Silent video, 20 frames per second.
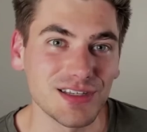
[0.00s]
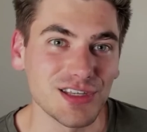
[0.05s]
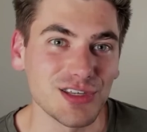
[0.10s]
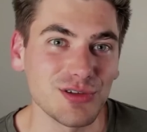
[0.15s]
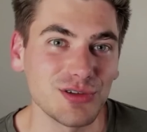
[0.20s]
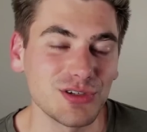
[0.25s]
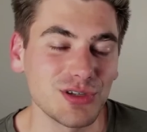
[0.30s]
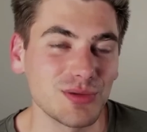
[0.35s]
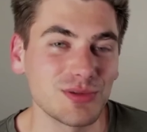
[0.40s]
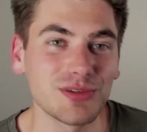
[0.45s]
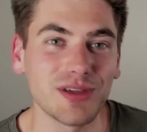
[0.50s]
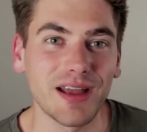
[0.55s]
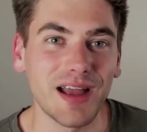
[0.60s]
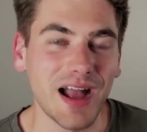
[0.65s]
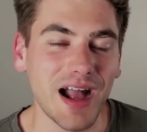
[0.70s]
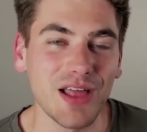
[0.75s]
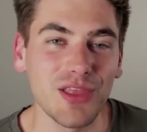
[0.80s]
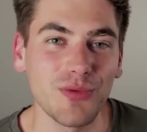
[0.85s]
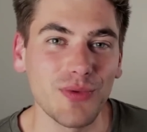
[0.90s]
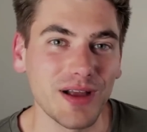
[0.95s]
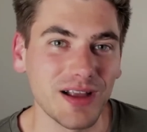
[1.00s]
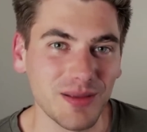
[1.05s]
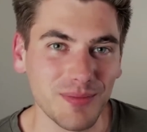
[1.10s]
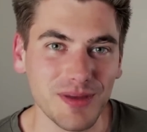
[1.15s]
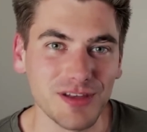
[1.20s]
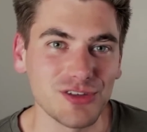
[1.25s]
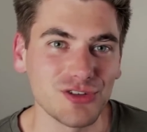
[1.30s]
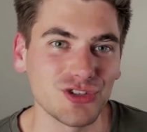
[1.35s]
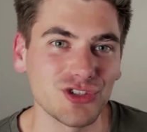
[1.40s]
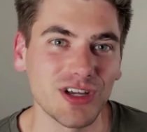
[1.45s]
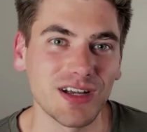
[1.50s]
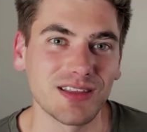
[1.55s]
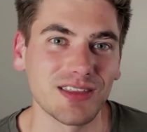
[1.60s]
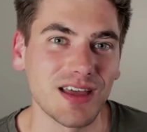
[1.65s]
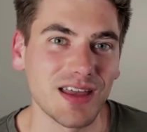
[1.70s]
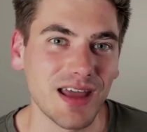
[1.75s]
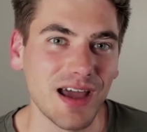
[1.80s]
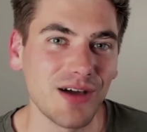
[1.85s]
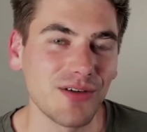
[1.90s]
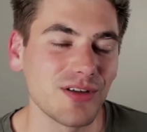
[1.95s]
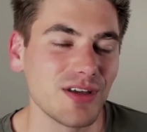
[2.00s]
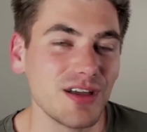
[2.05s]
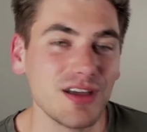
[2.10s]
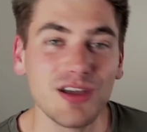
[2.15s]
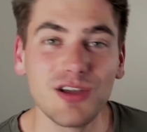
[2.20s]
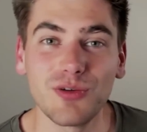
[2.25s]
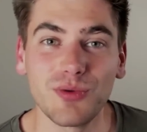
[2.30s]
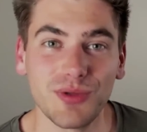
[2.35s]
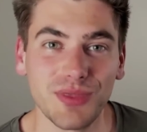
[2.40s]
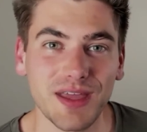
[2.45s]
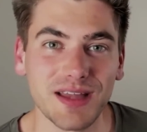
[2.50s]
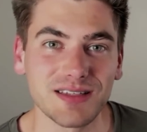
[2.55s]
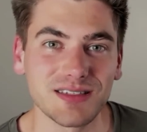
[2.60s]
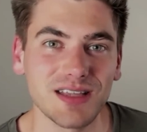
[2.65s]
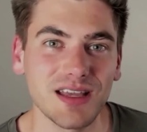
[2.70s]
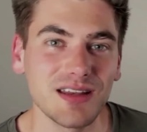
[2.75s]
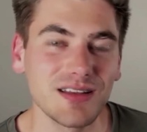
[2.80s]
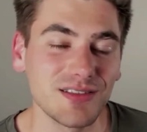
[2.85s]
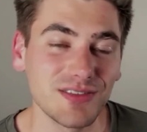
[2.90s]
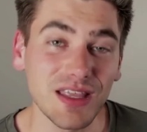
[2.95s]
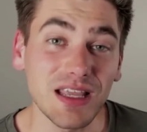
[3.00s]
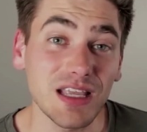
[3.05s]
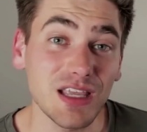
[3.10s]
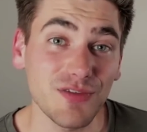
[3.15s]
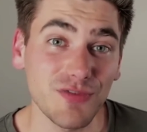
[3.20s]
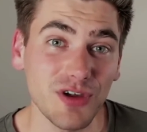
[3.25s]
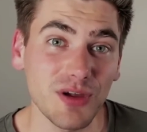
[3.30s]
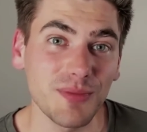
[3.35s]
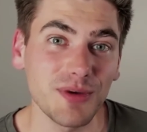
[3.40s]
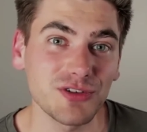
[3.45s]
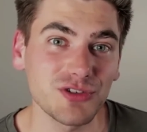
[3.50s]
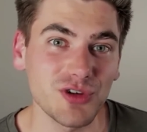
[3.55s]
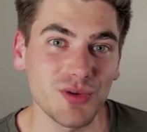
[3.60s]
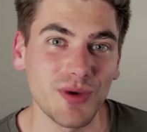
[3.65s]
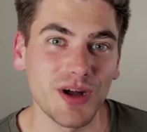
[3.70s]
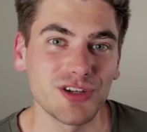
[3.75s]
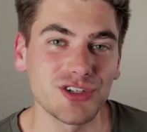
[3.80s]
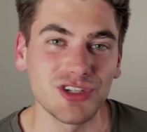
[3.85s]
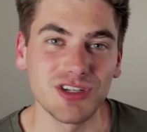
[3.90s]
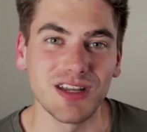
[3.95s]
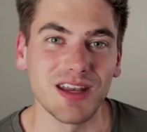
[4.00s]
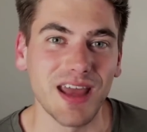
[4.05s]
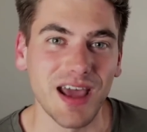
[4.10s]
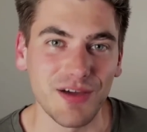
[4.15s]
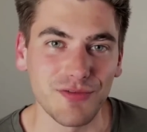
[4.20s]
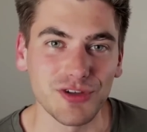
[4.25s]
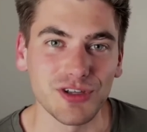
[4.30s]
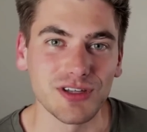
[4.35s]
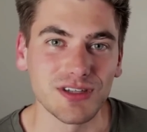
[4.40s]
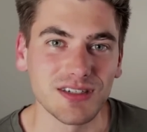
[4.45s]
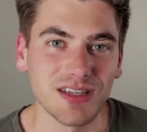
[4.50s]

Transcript: to YouTube, so I highly recommend you check that out. With that said, thank you very much for watching and have a good